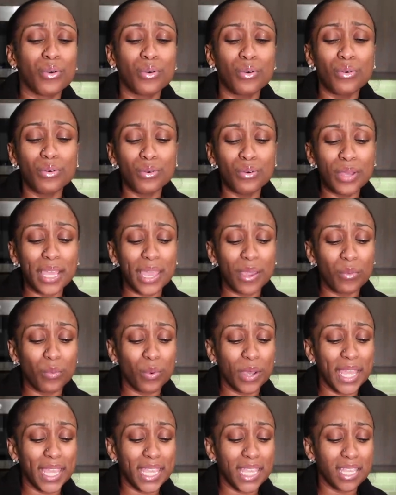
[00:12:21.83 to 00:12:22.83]
Who and
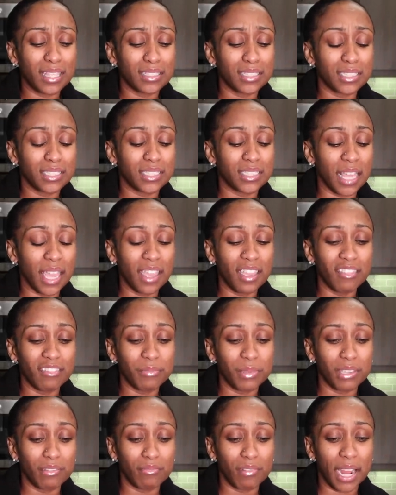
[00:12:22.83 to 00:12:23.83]
what can save
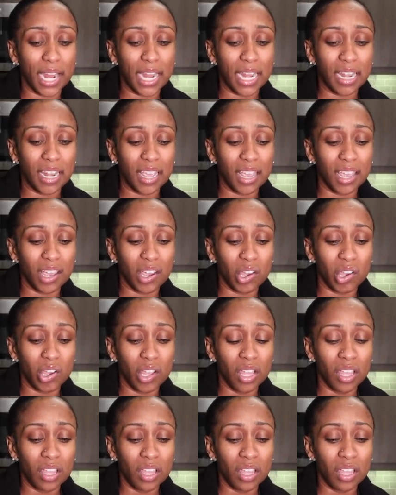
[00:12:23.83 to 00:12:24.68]
me right now?